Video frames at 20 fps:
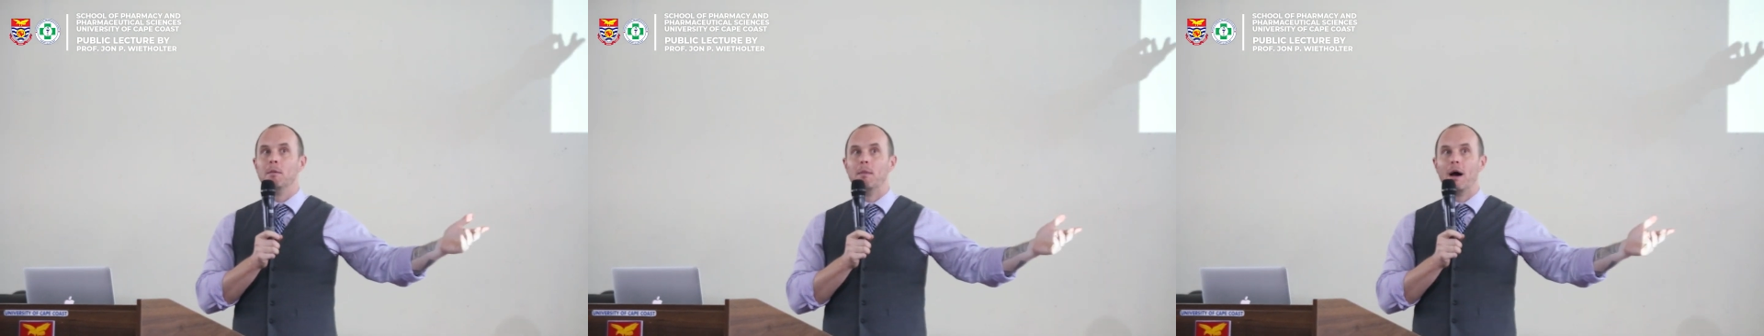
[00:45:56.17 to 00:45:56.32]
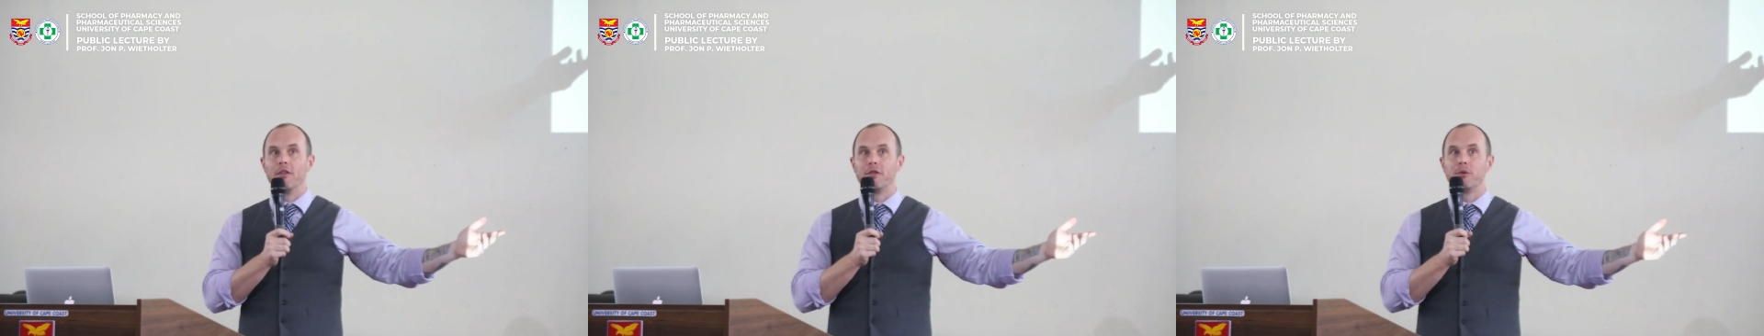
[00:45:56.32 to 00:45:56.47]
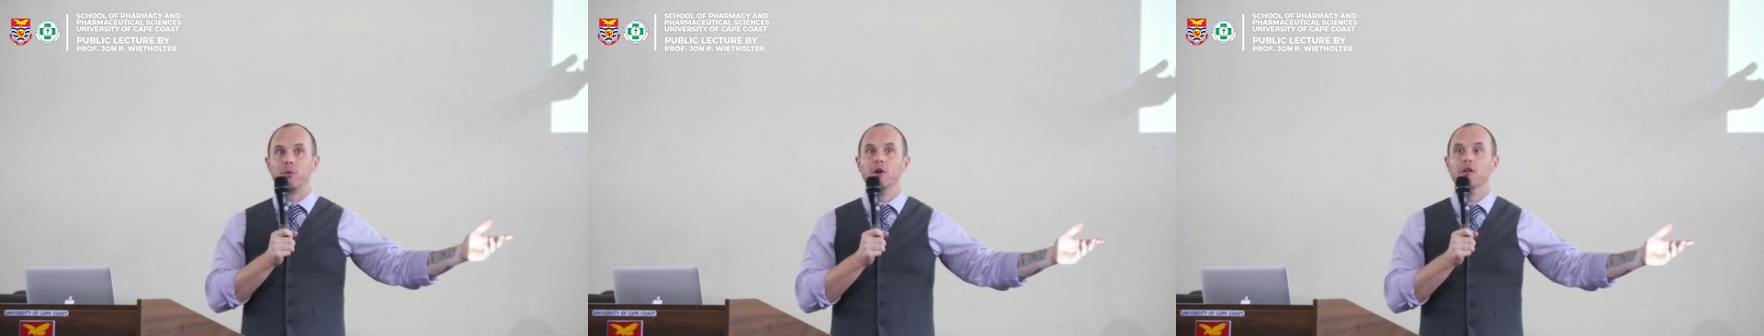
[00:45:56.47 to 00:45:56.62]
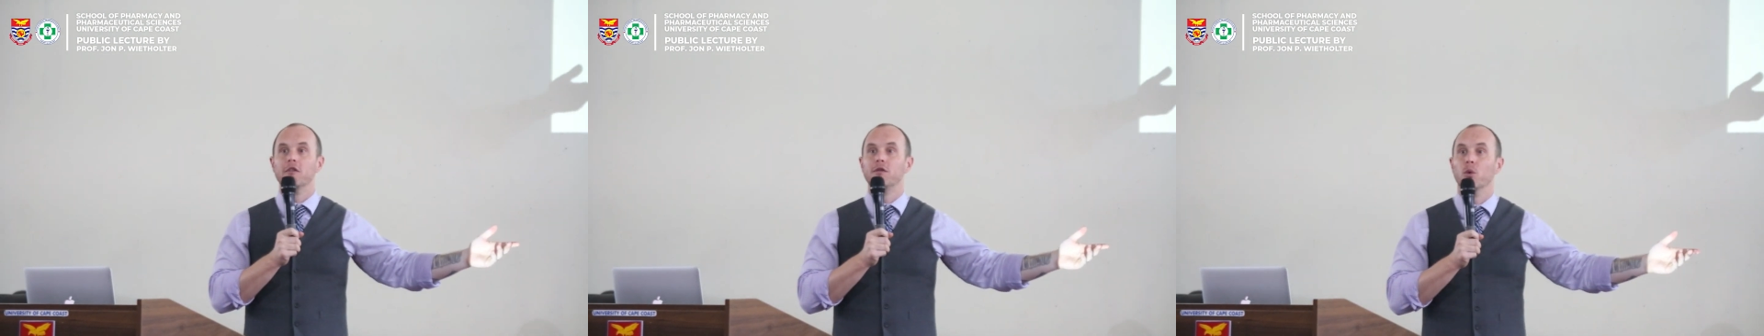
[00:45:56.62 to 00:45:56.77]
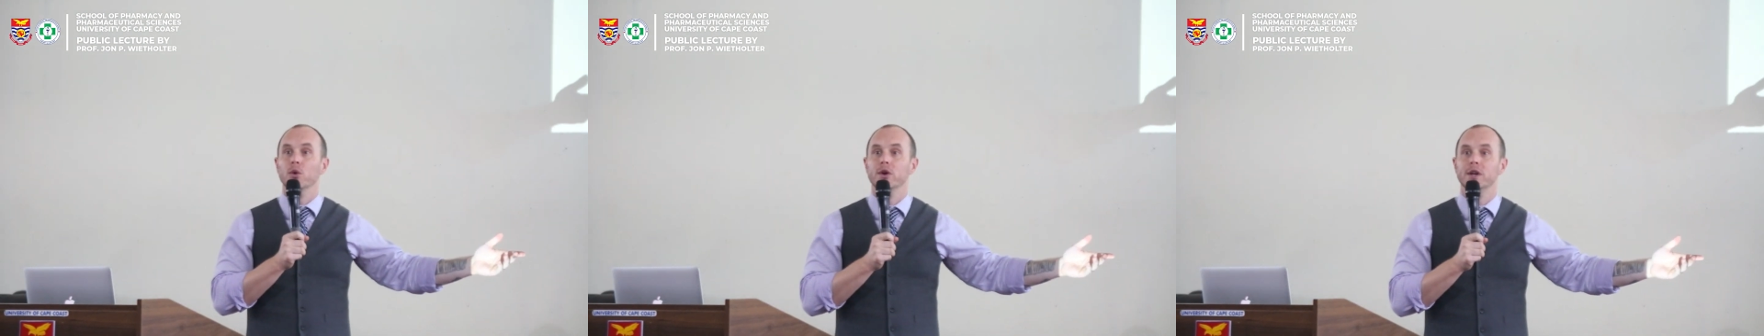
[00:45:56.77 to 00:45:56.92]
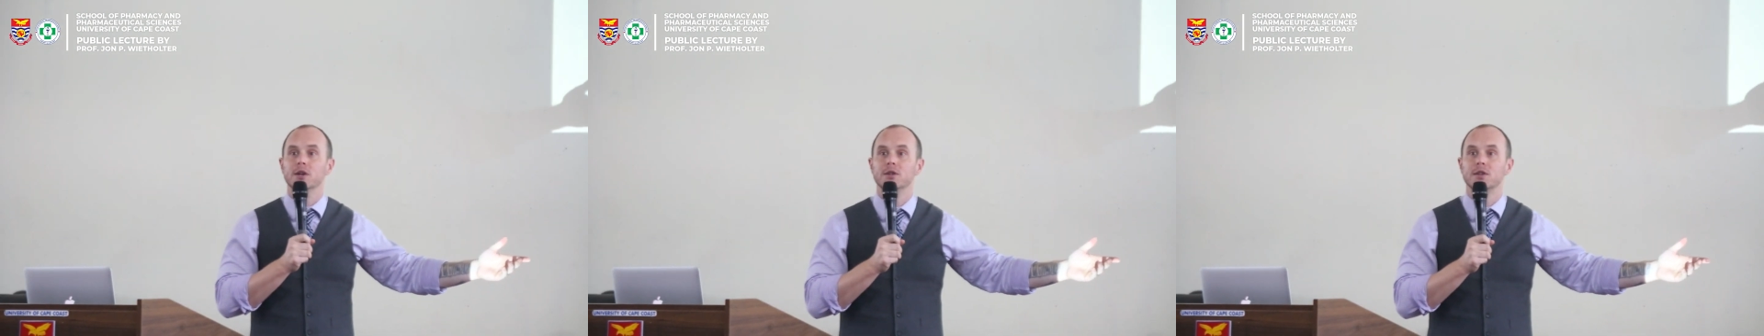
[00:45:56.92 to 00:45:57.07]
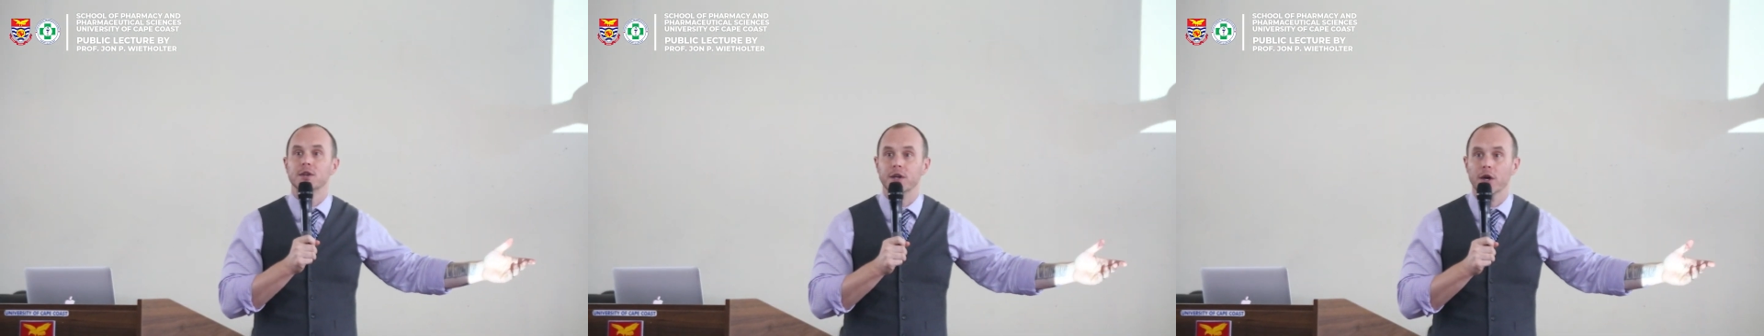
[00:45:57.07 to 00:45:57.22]
about 3 or 4
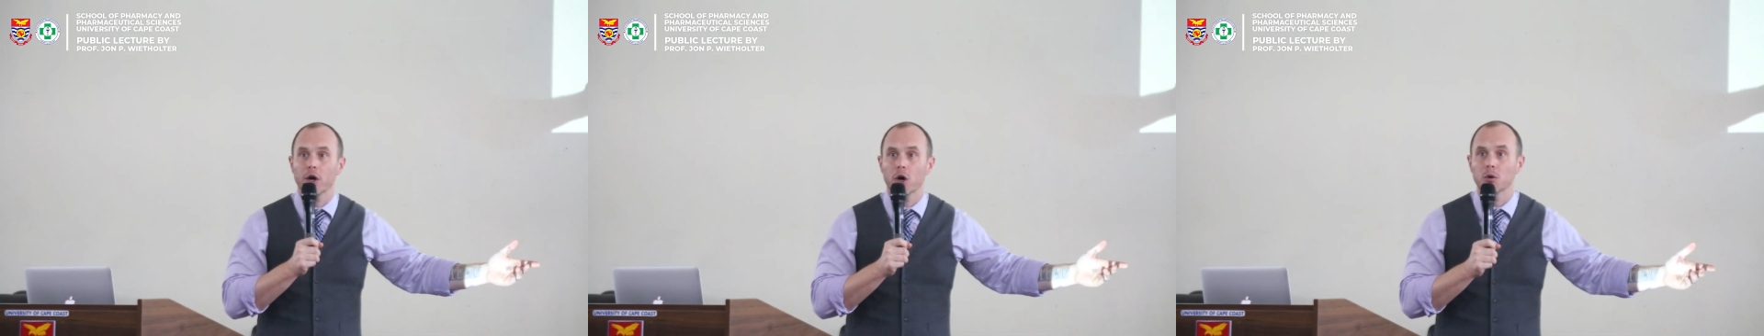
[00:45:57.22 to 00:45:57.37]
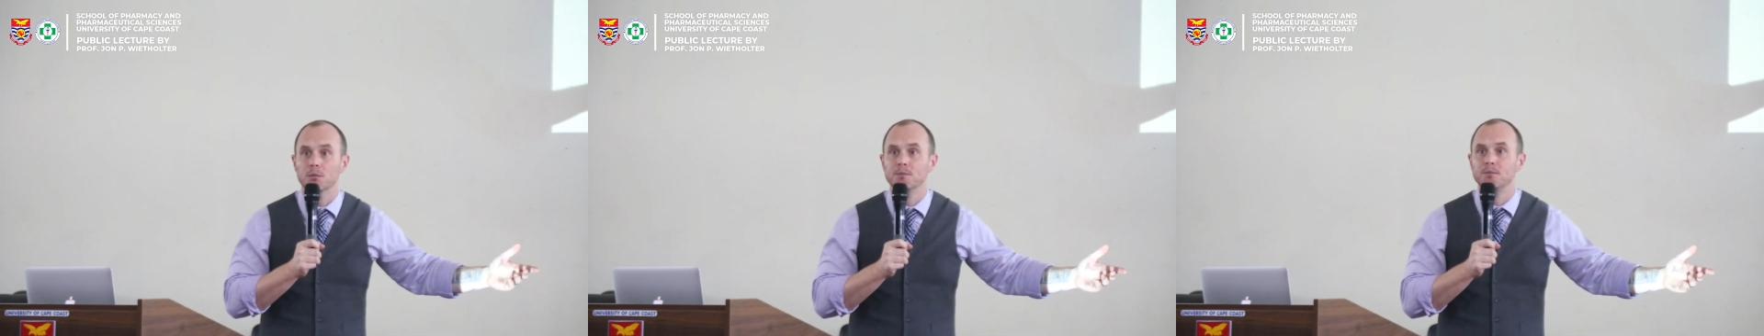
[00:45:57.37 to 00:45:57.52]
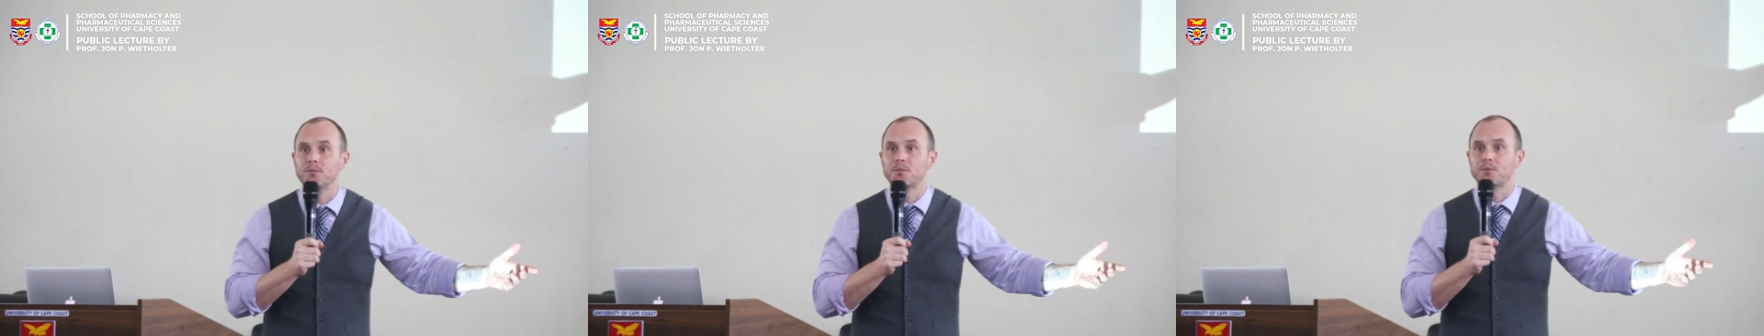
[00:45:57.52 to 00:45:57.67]
years ago